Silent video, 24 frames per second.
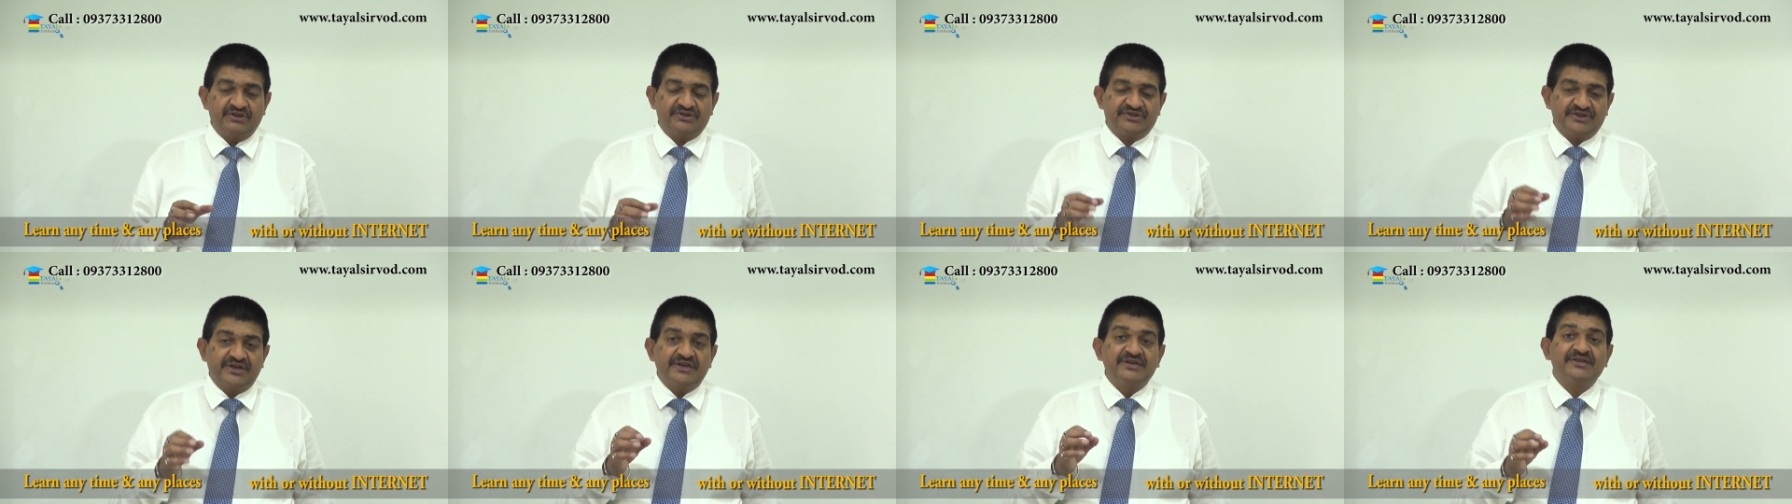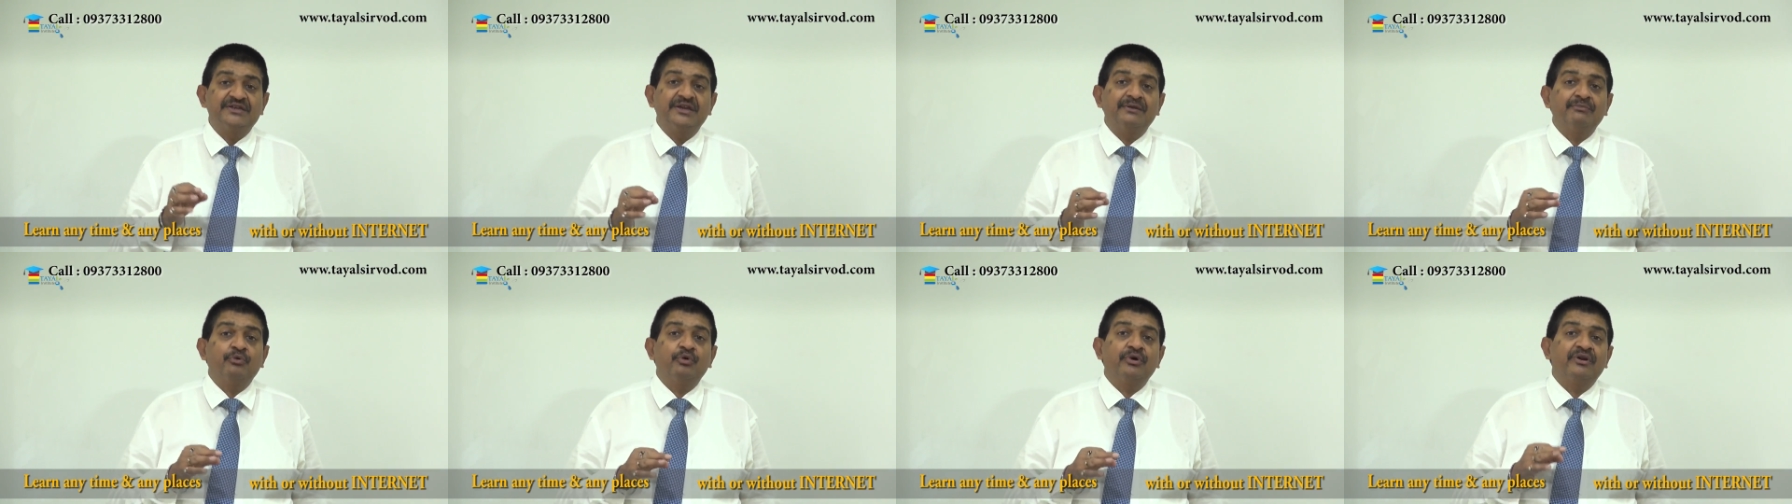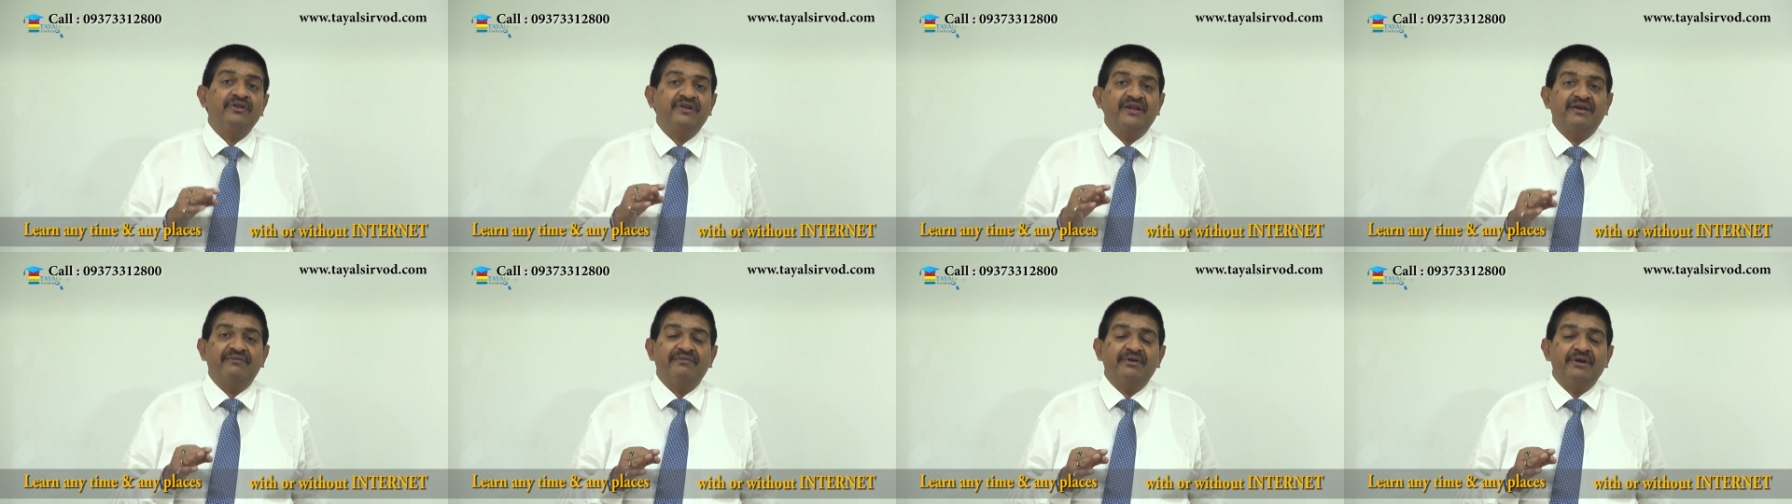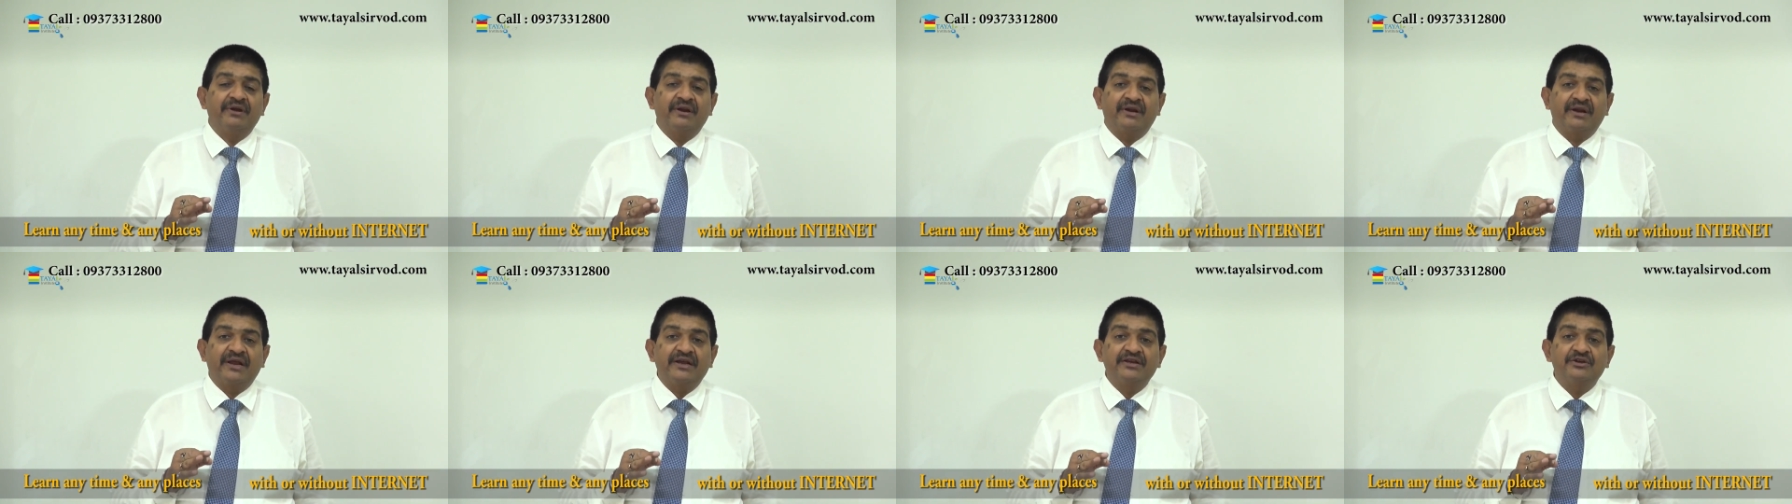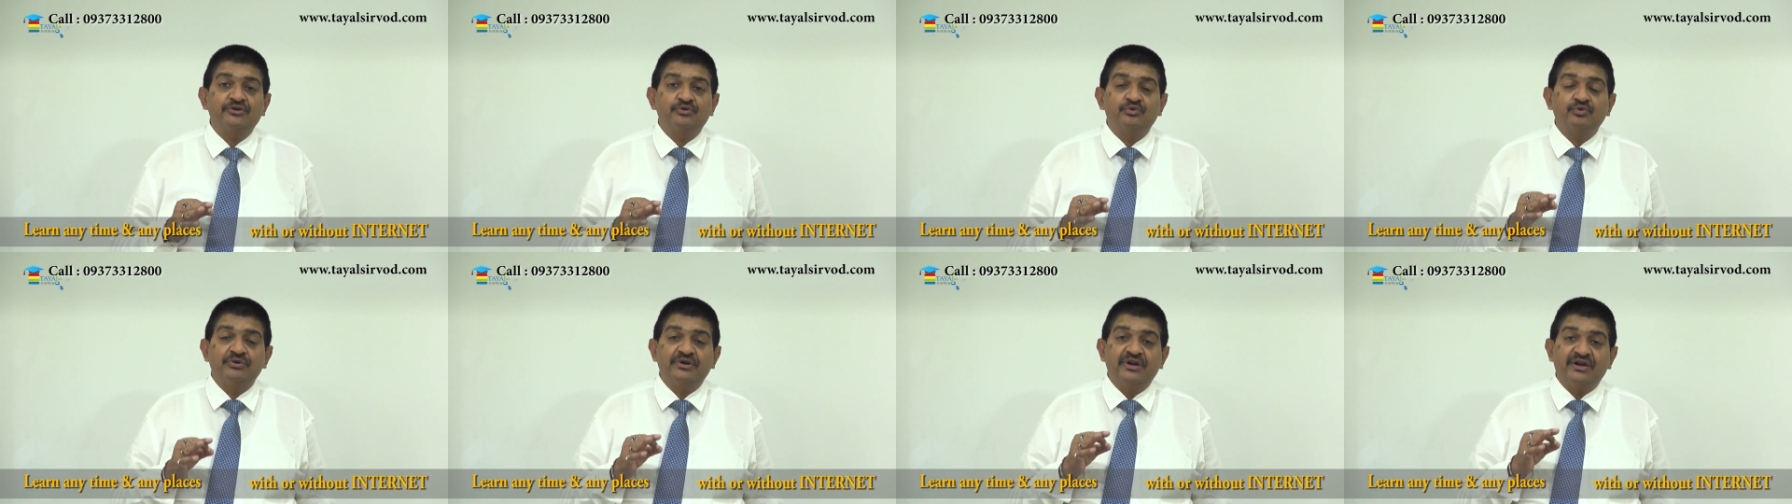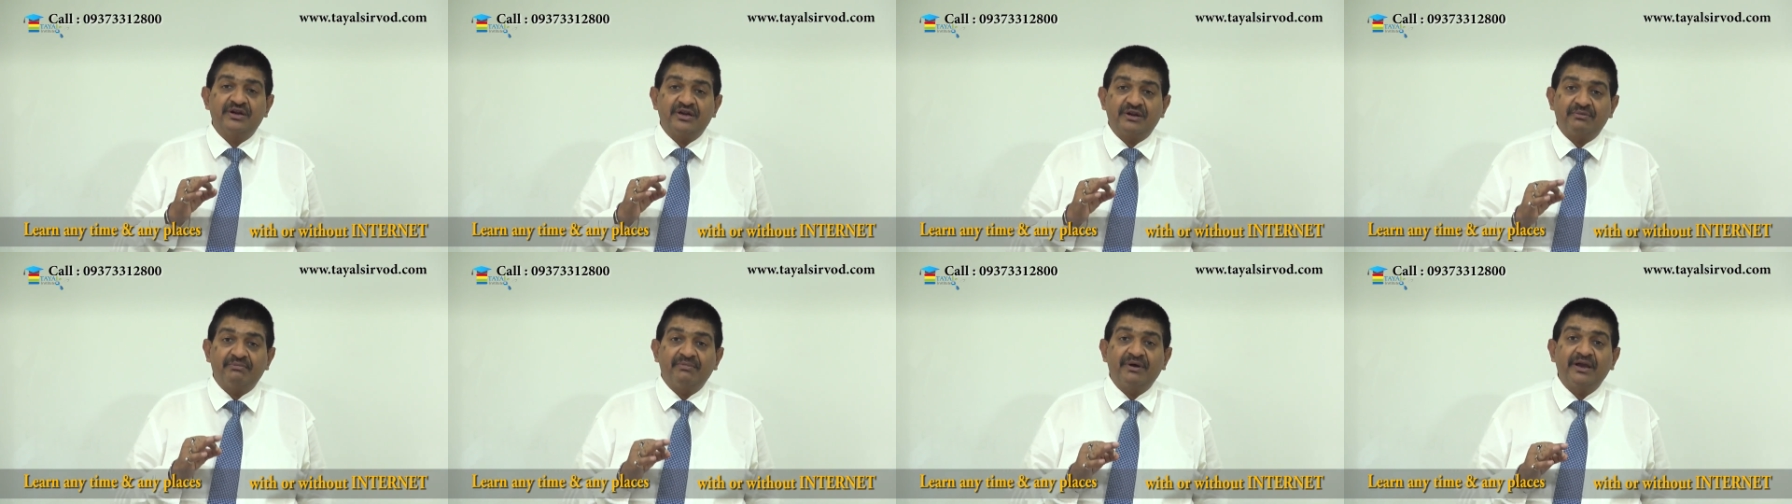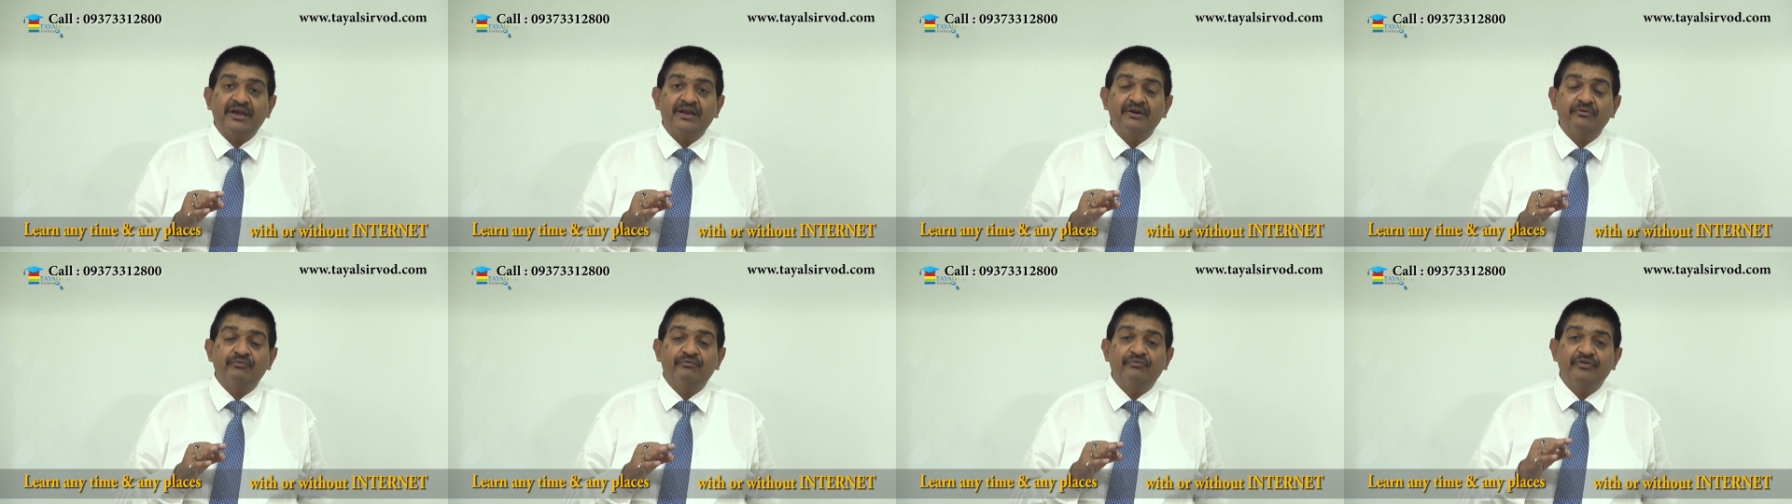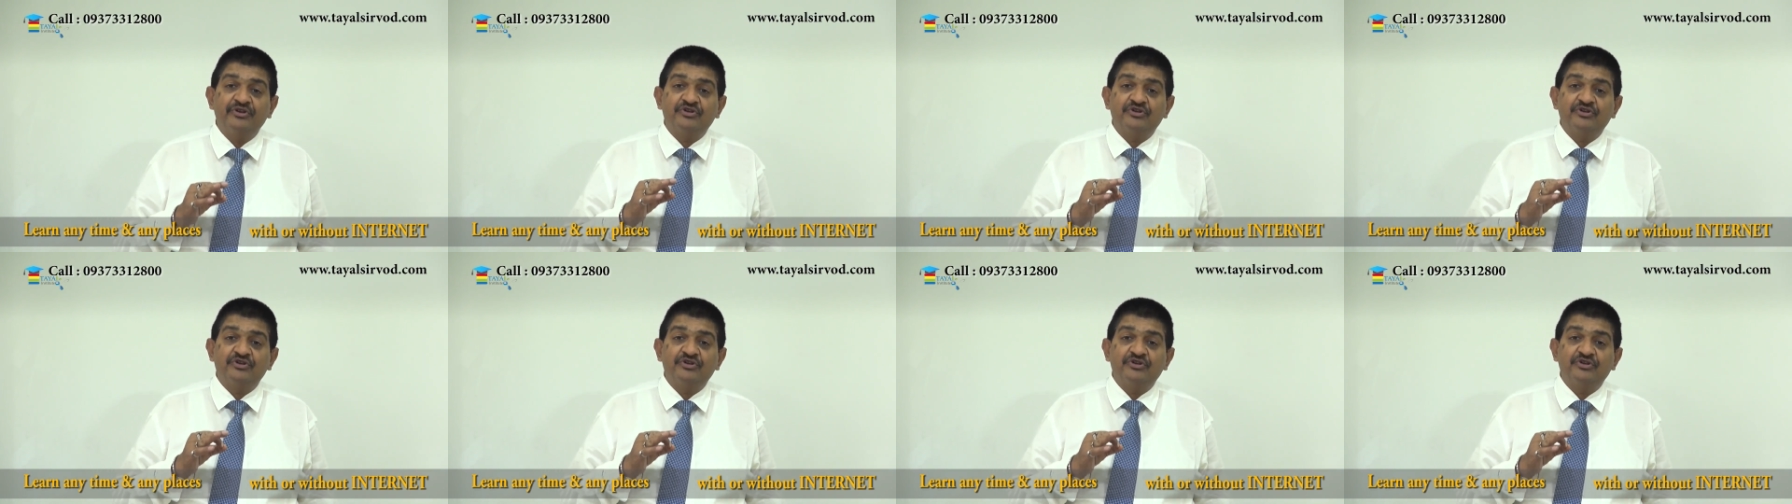the central board is having a right to determine